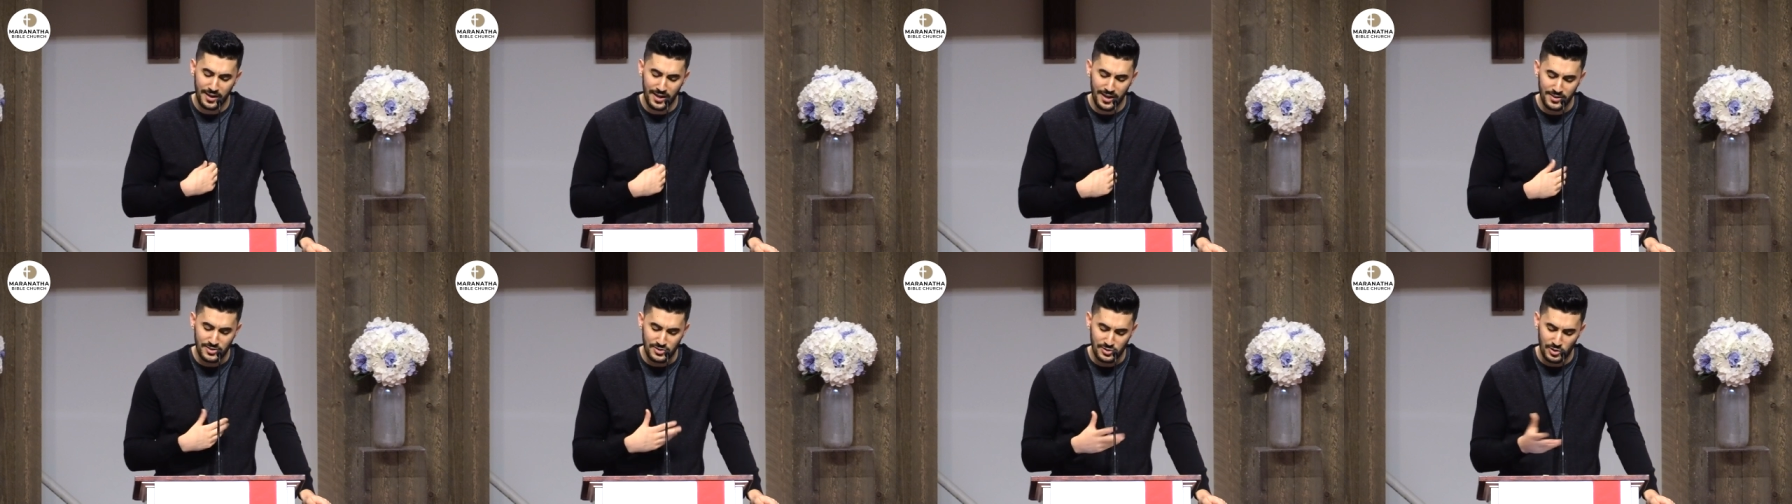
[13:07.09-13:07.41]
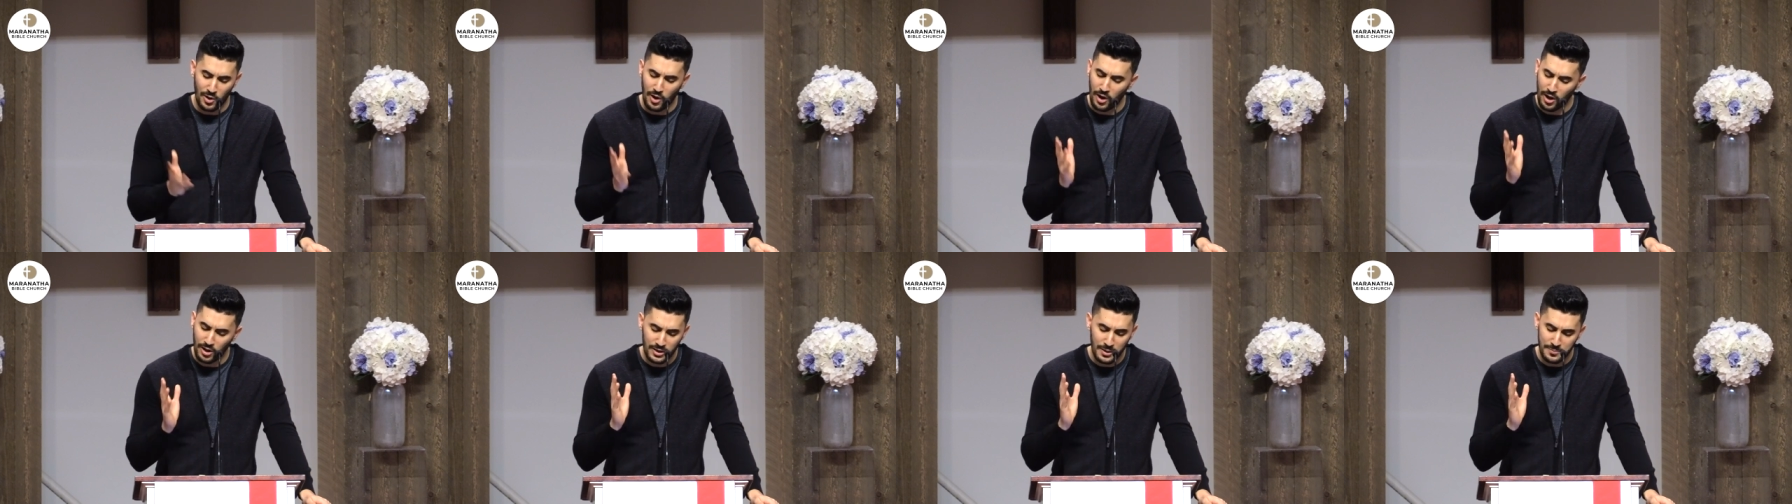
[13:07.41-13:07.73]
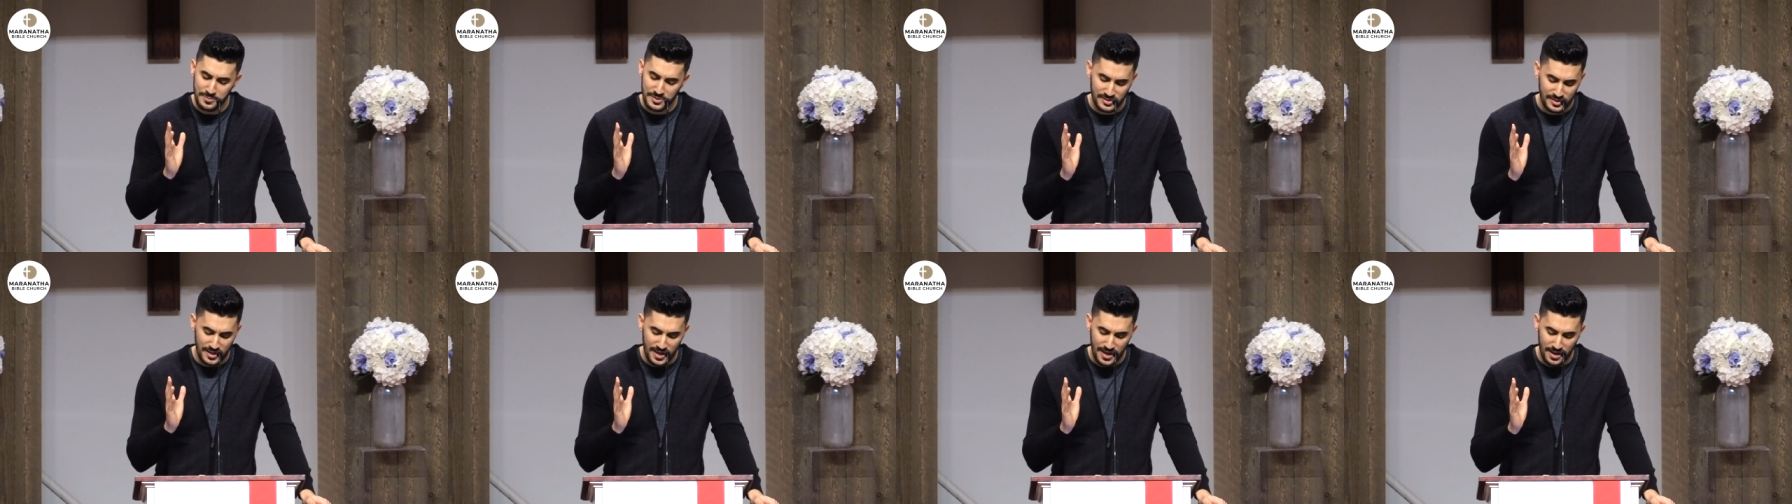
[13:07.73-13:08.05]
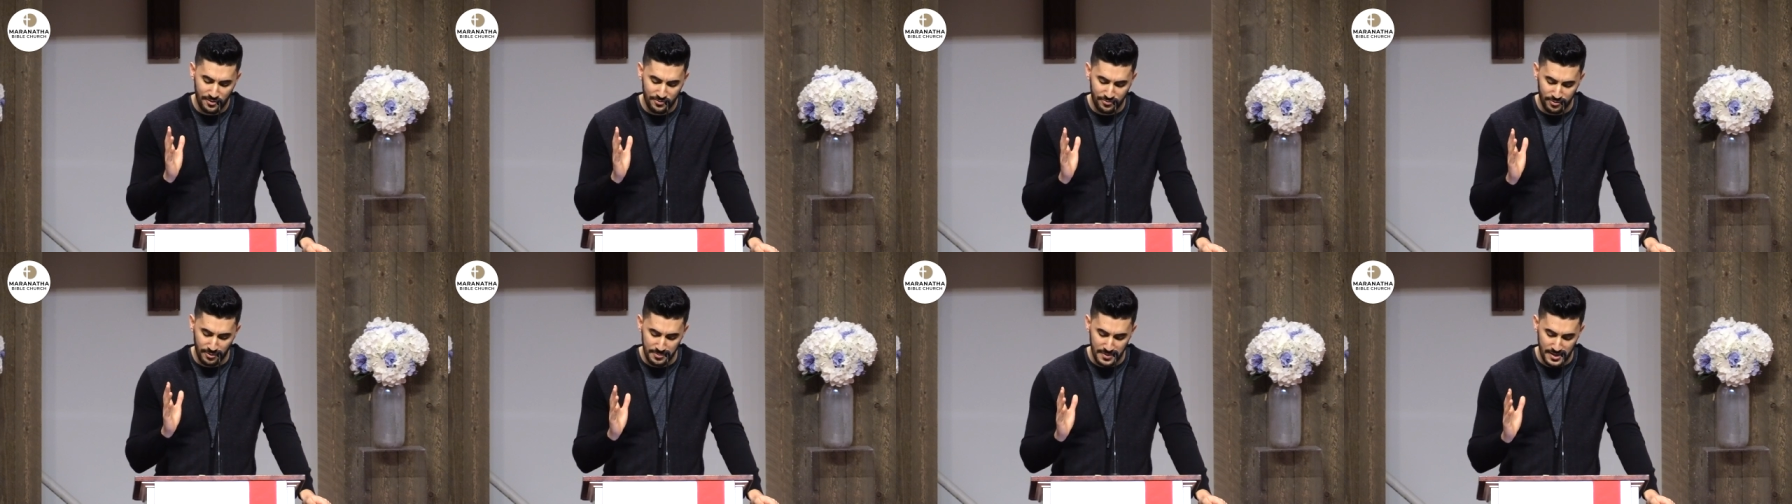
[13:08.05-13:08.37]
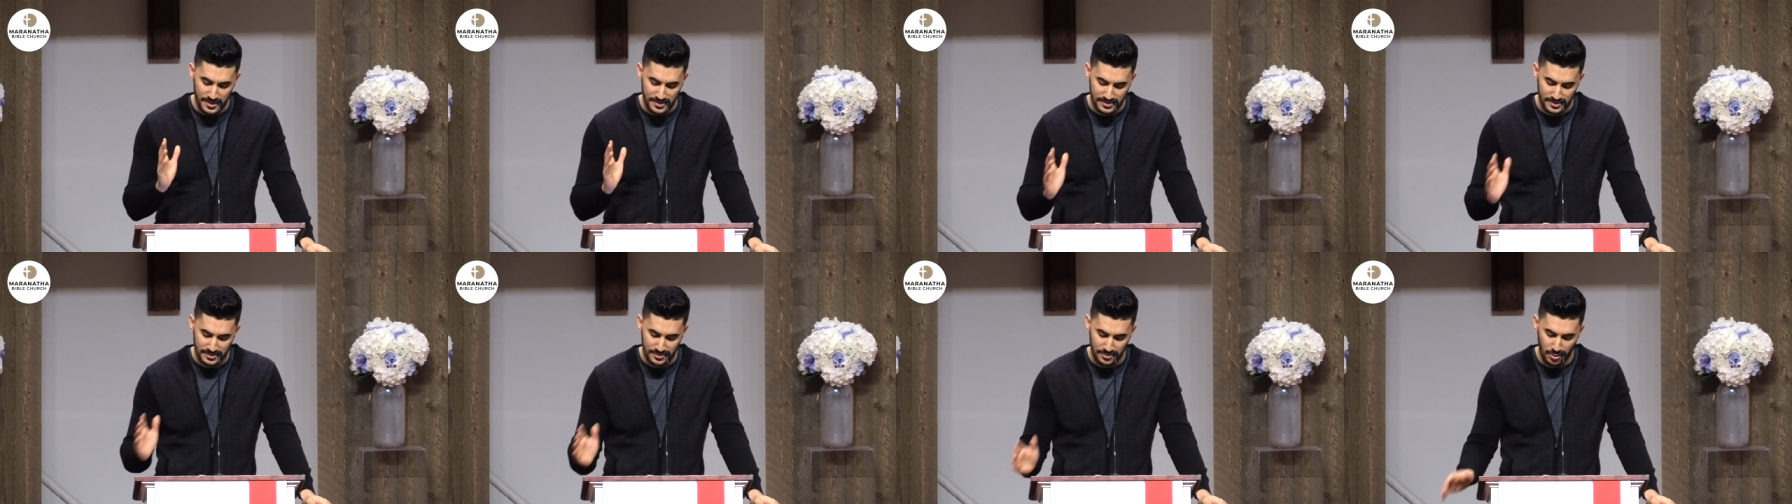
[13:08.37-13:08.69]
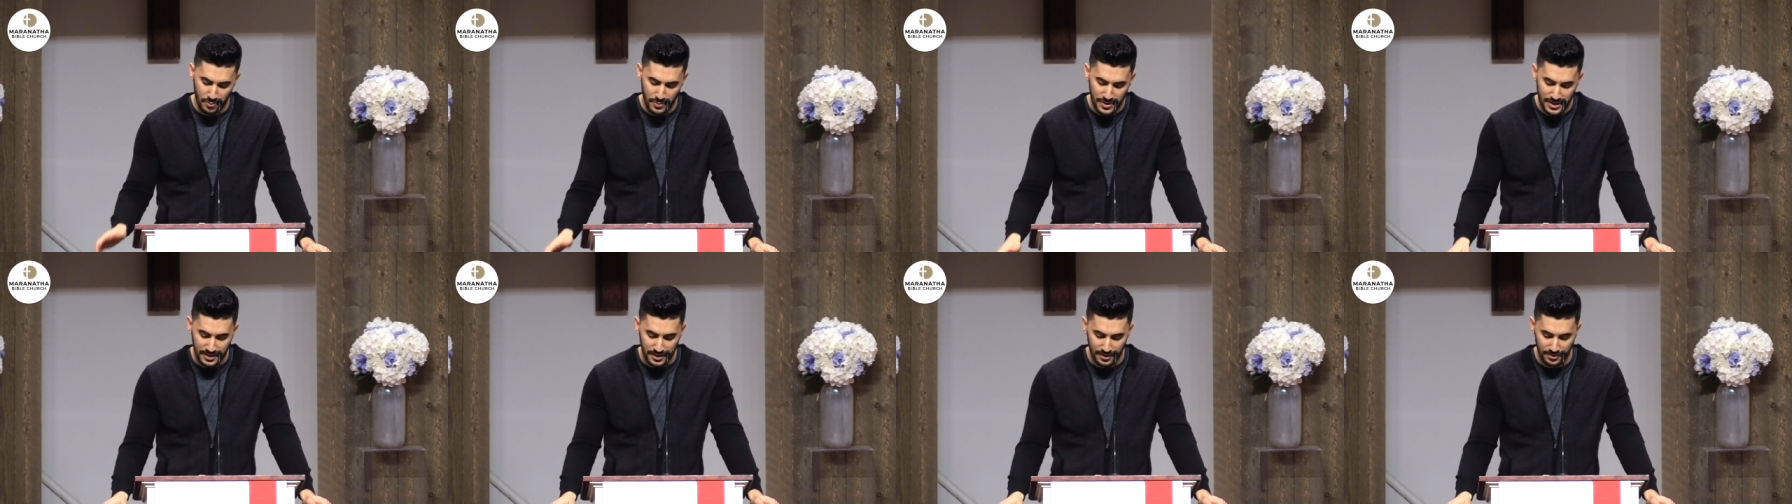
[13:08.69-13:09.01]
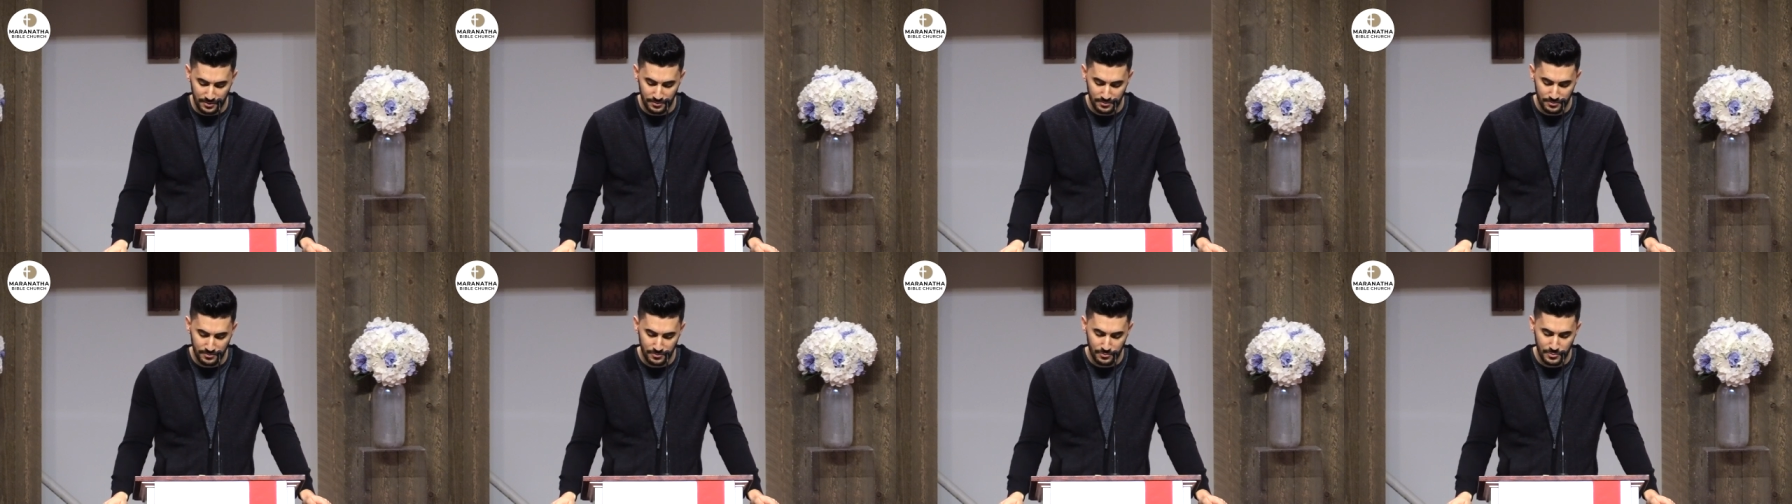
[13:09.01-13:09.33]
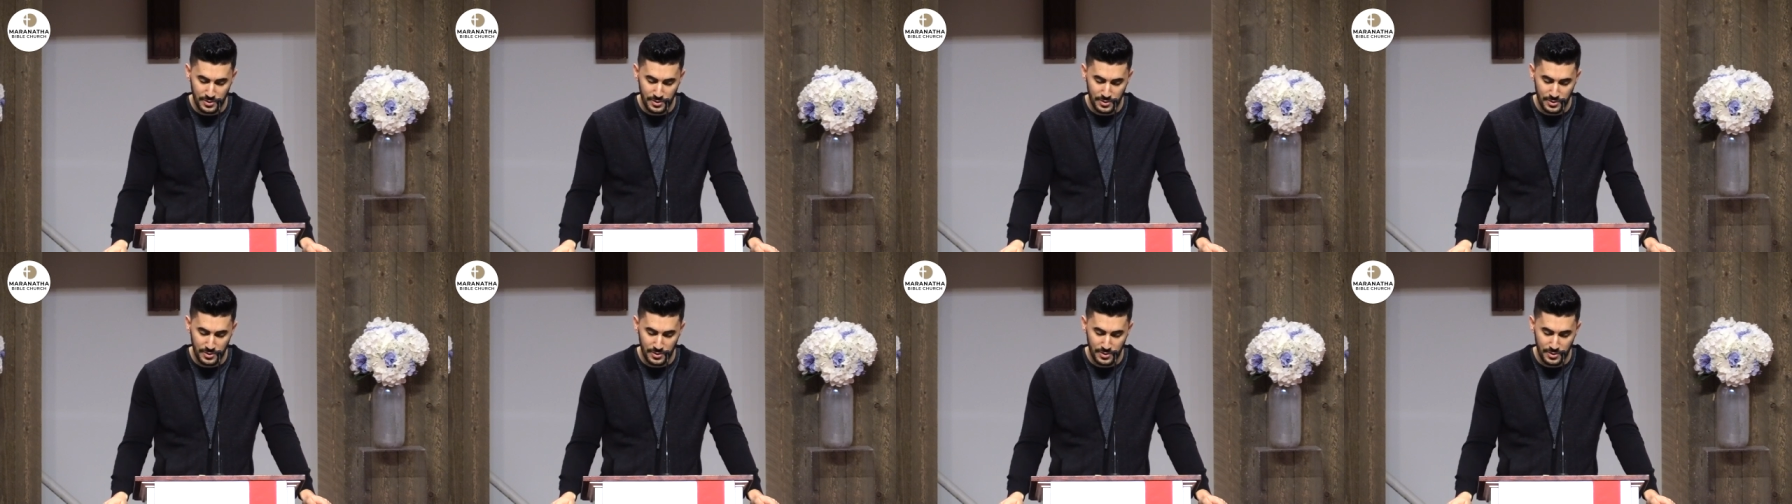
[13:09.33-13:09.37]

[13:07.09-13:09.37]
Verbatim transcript: And so all I'm saying from this, though we can